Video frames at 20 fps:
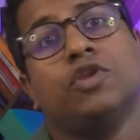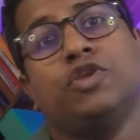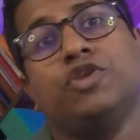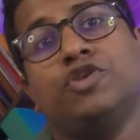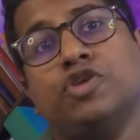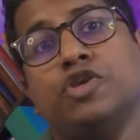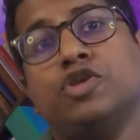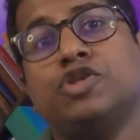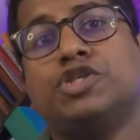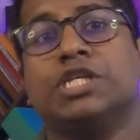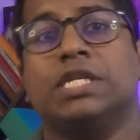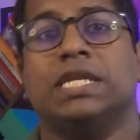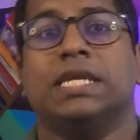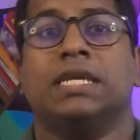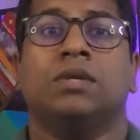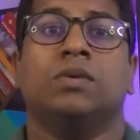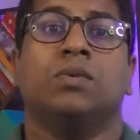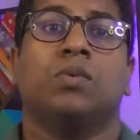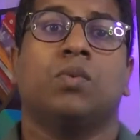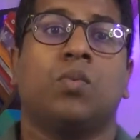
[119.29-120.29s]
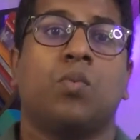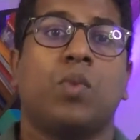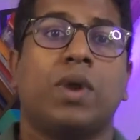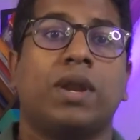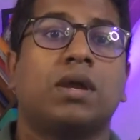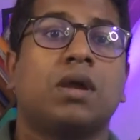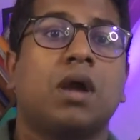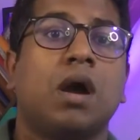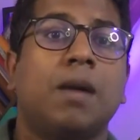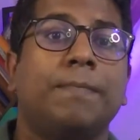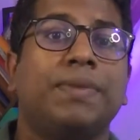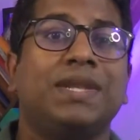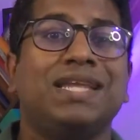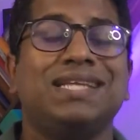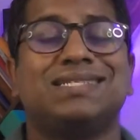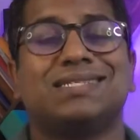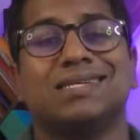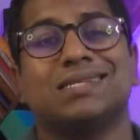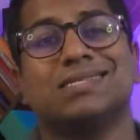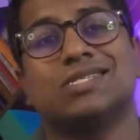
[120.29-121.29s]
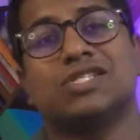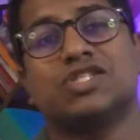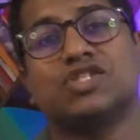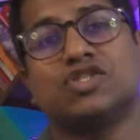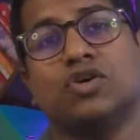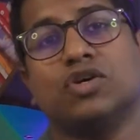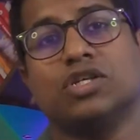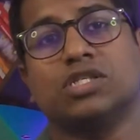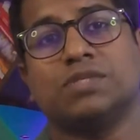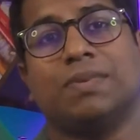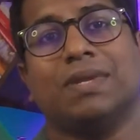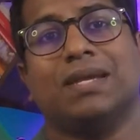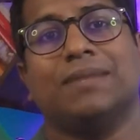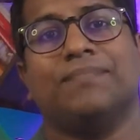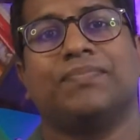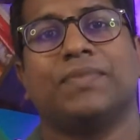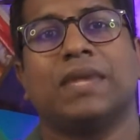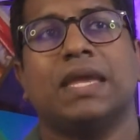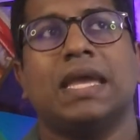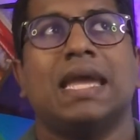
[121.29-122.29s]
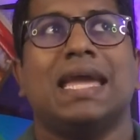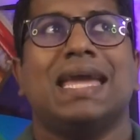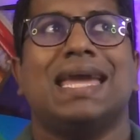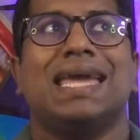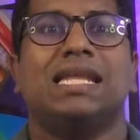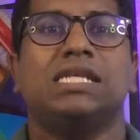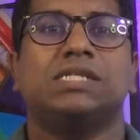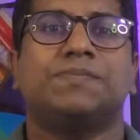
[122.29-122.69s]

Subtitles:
Usually, when a company does a stock split, it is